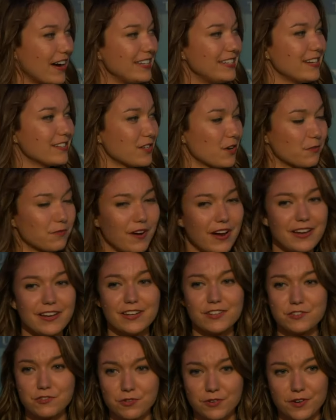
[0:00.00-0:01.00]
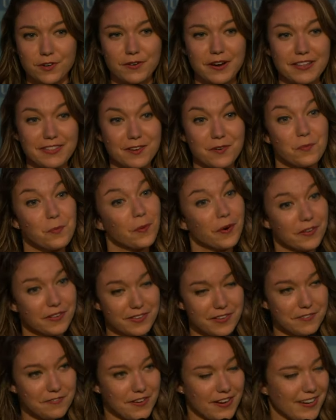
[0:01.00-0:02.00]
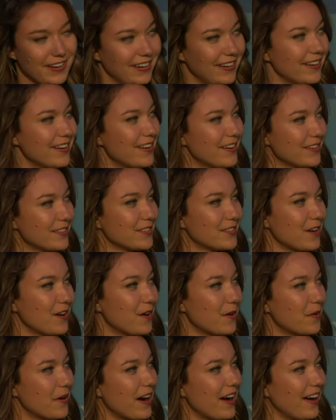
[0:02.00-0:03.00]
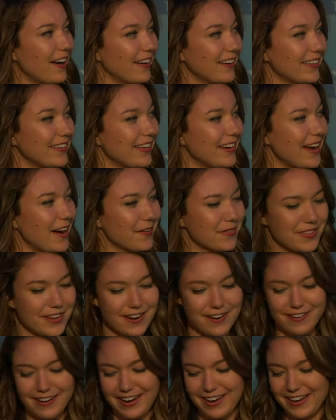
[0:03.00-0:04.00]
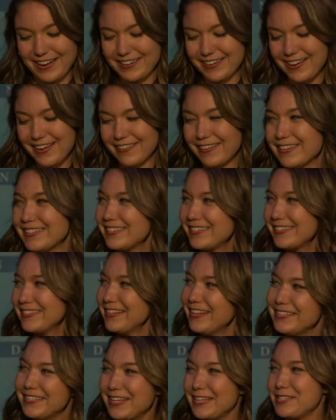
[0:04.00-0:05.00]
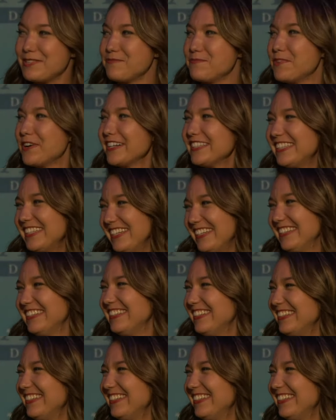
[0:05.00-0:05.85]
ideas are right and true, and they're worth defending. So uh, get out there and uh, let's let's get some work done.